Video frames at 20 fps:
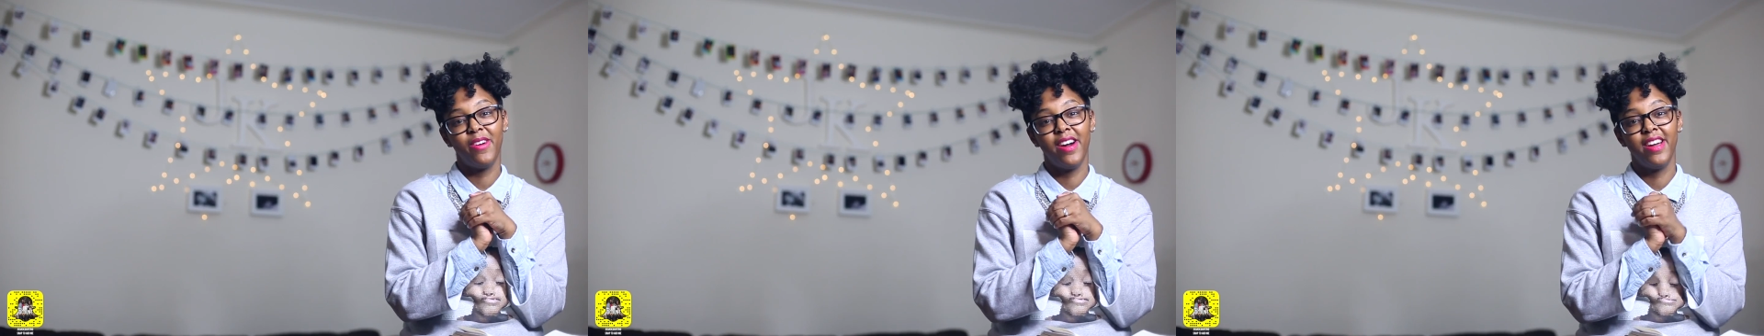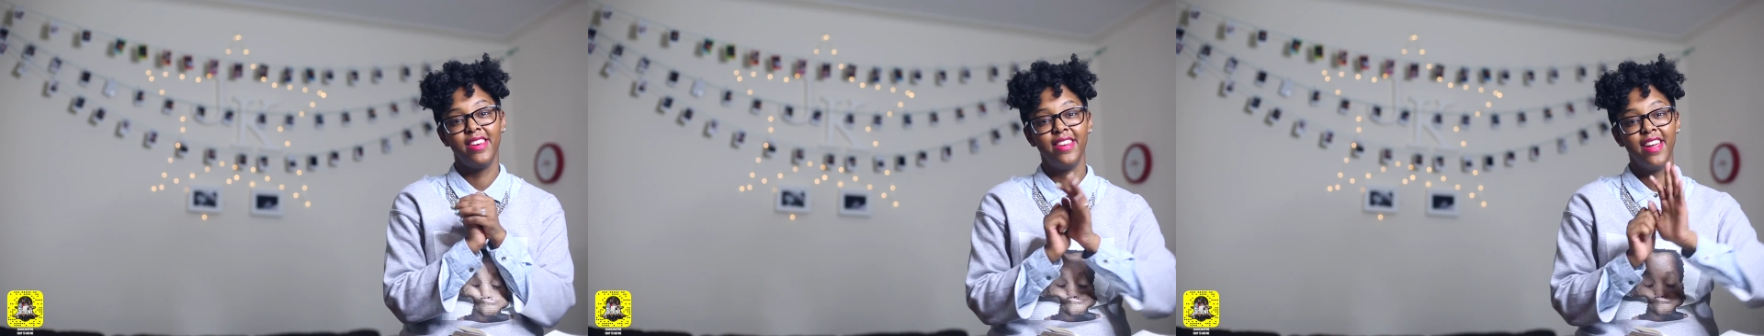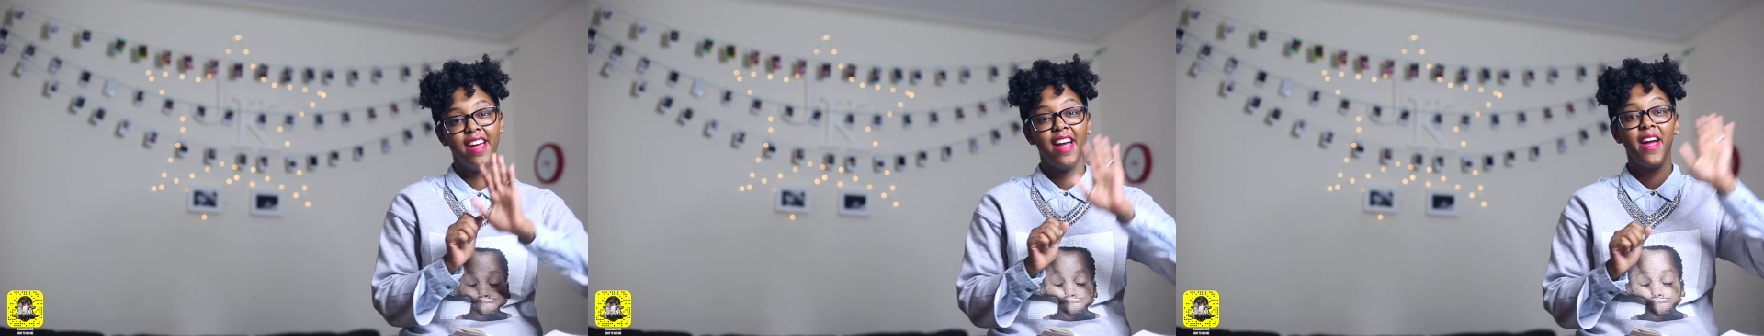
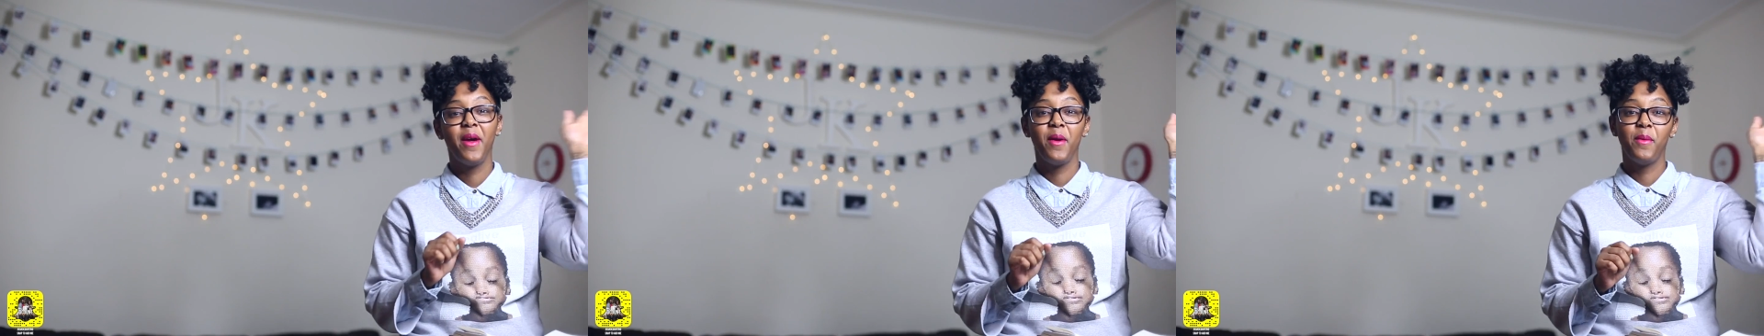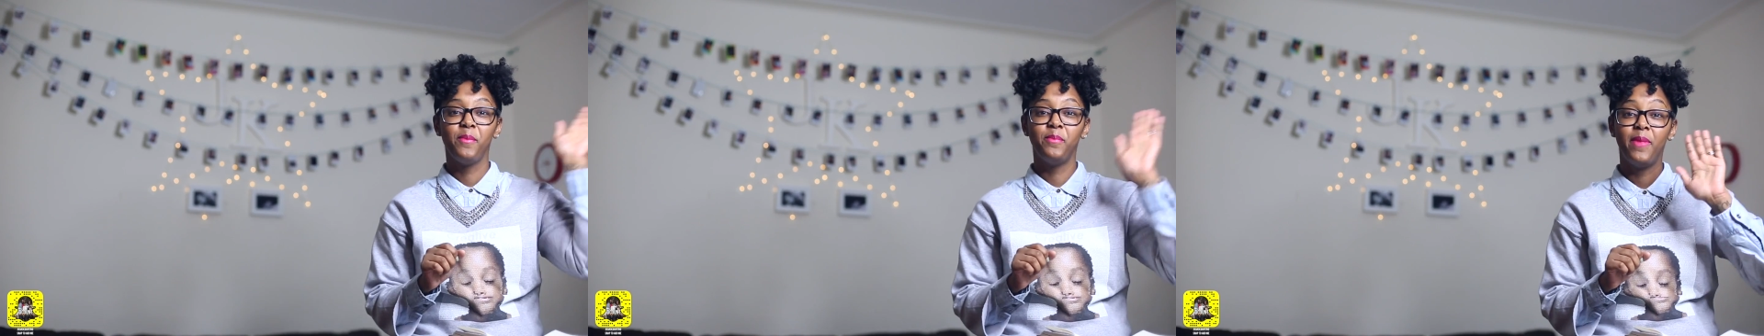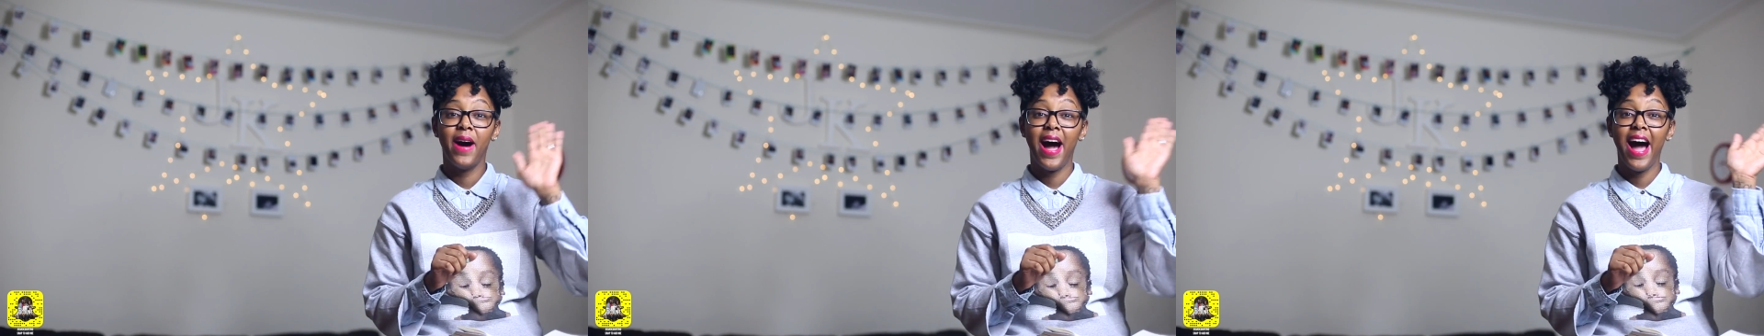one.
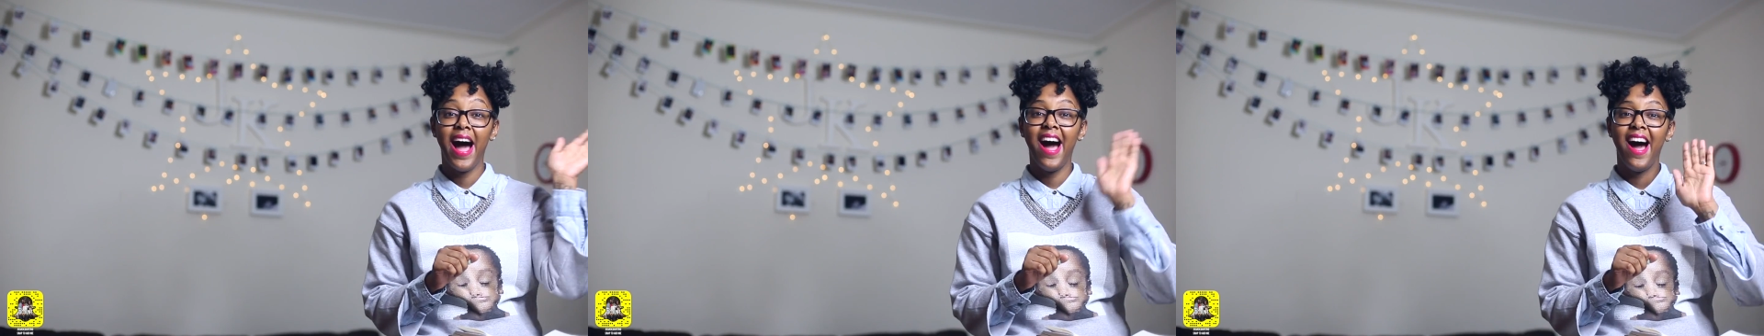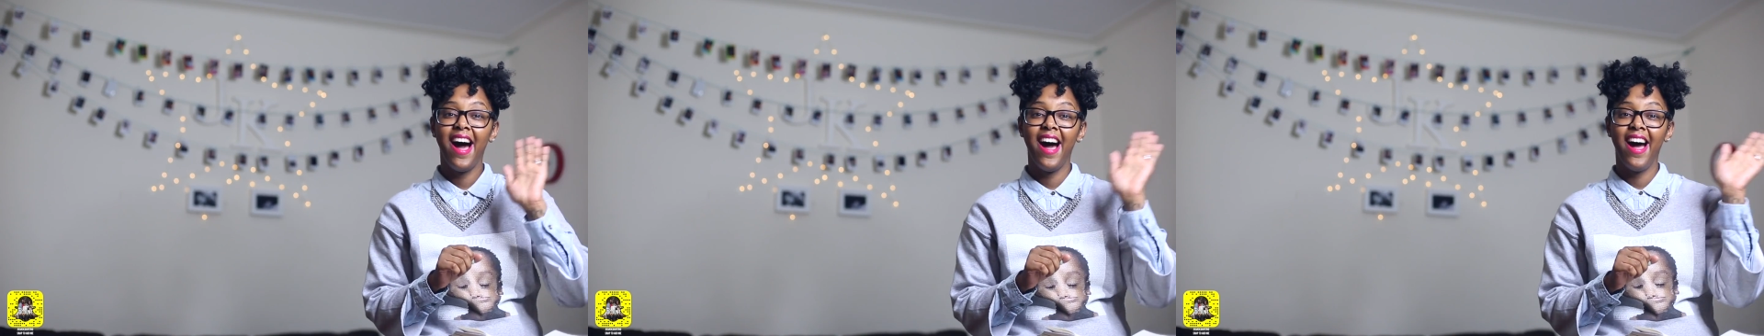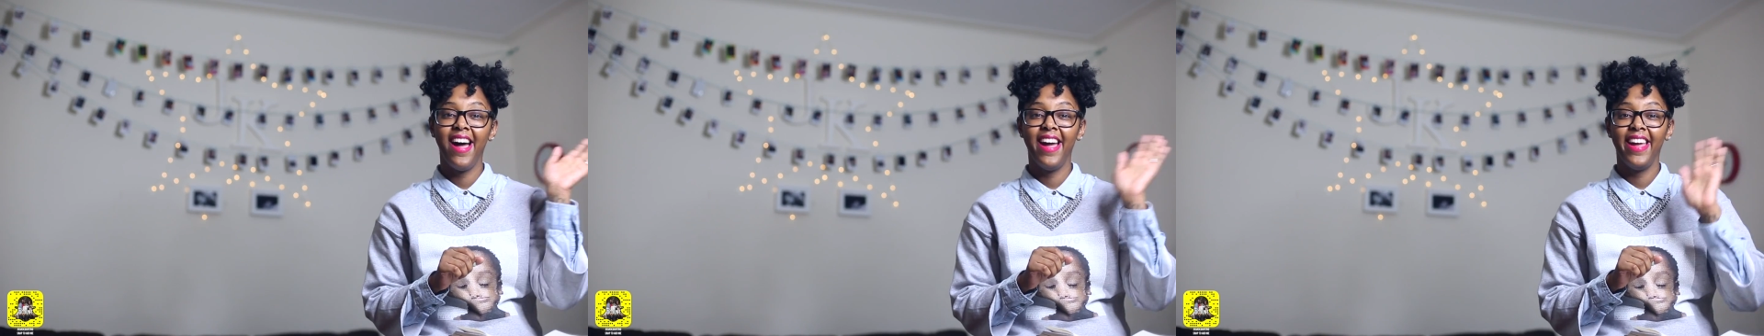
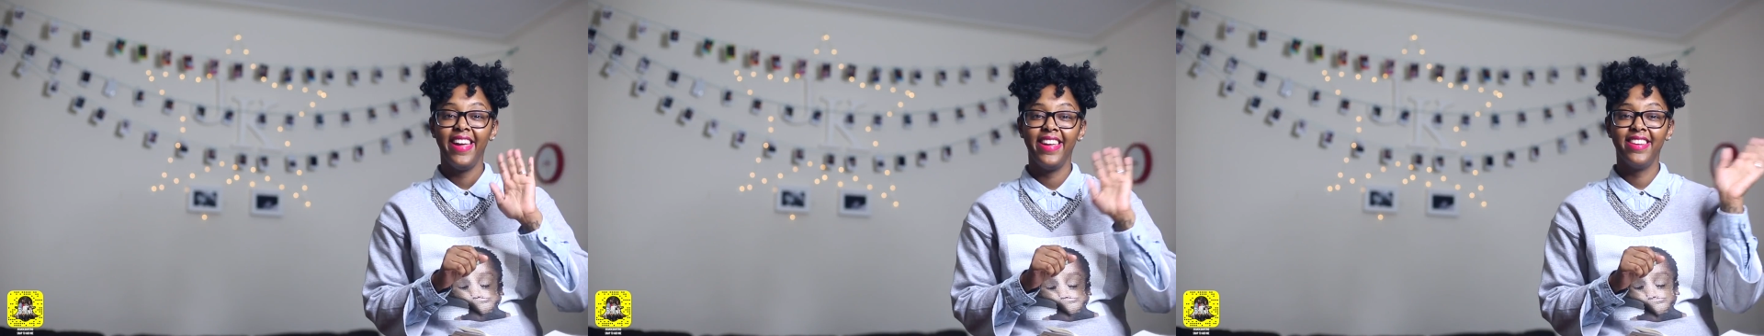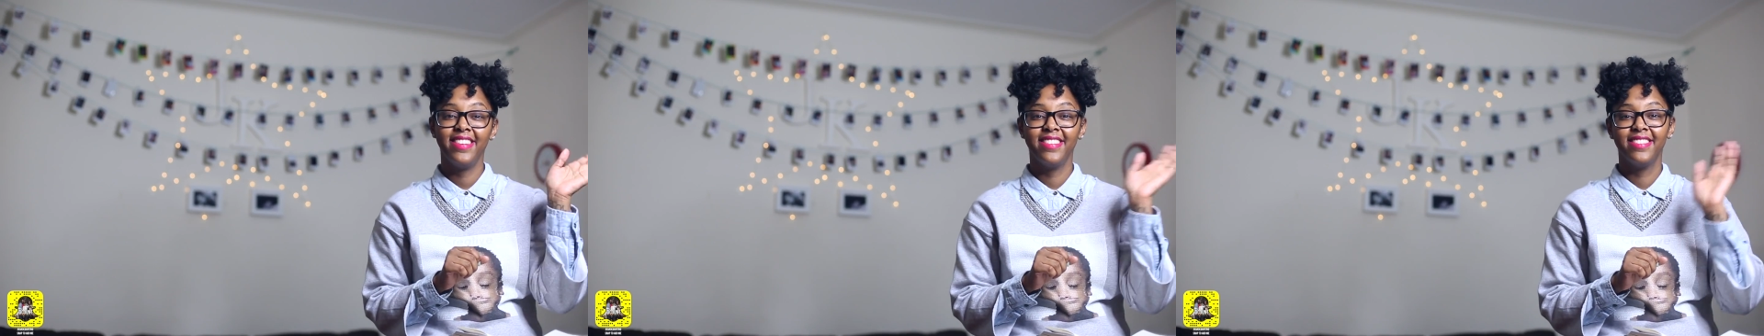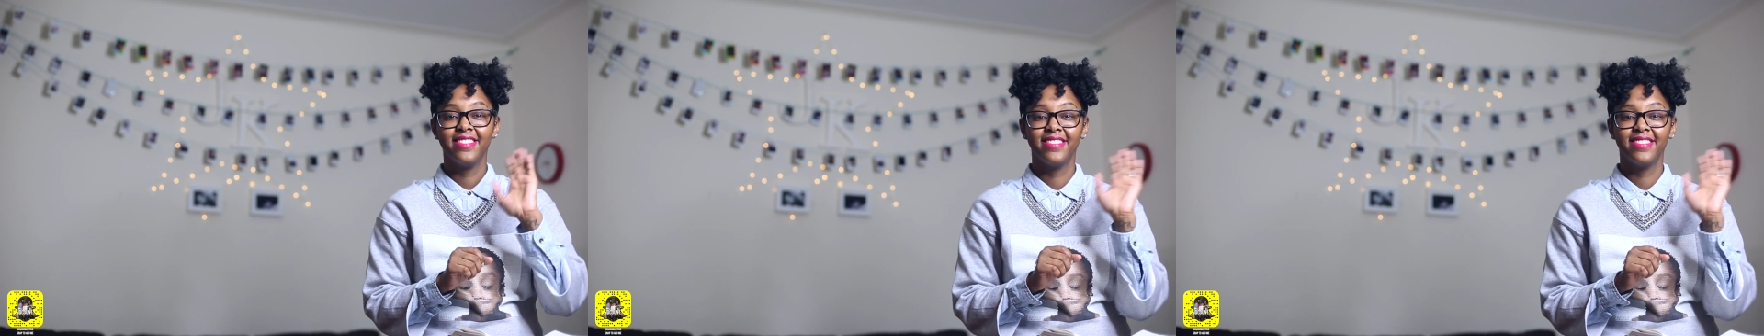Bye.